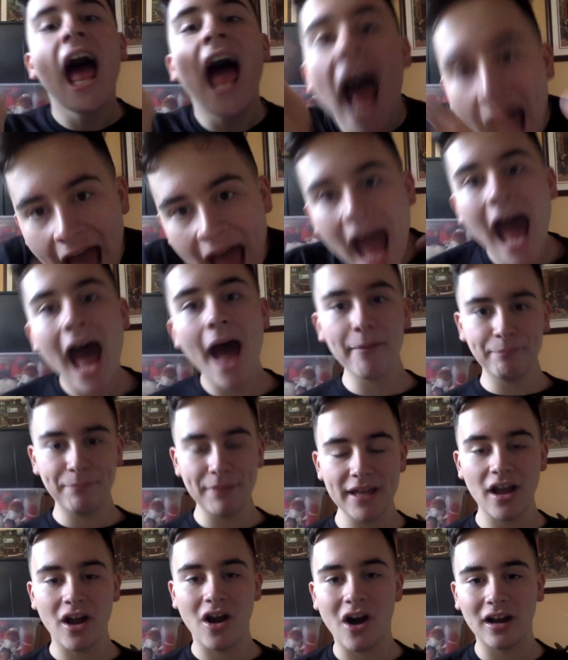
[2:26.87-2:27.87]

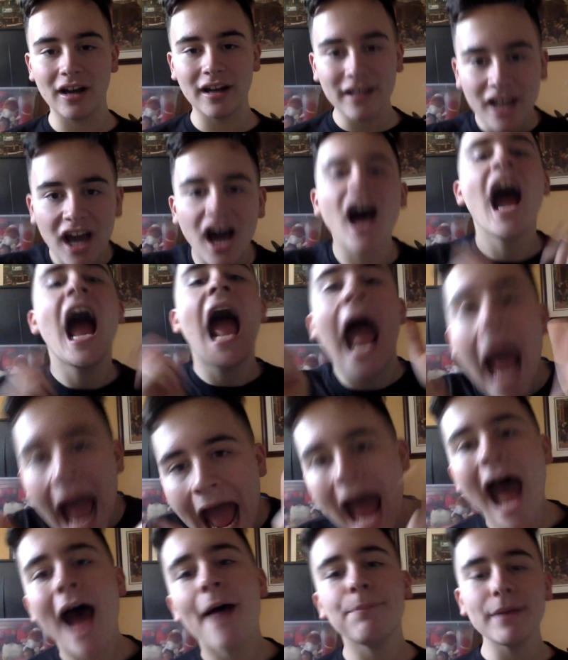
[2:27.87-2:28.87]
Happy Hanukkah,
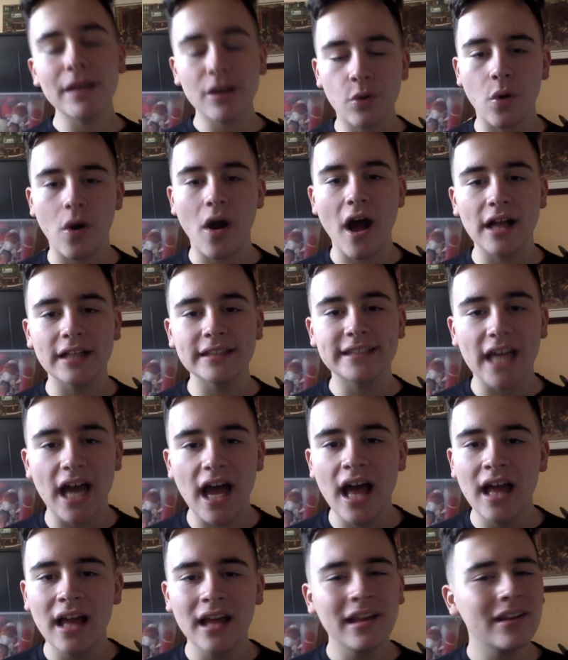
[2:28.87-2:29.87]
Happy
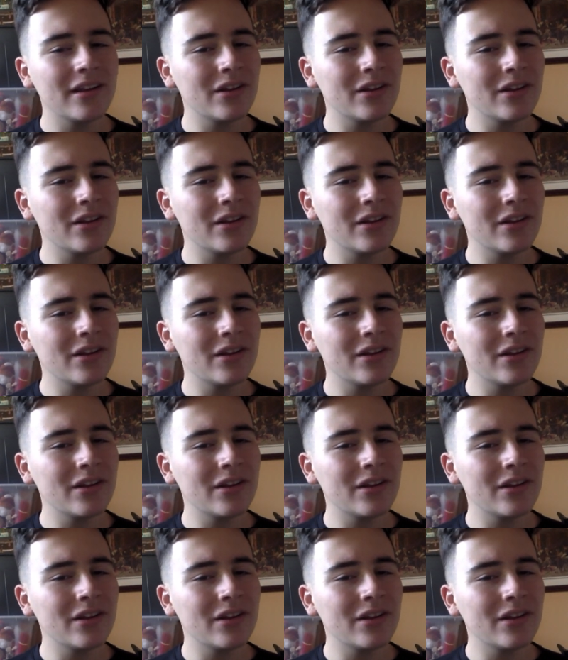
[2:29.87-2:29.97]
Kwanzaa,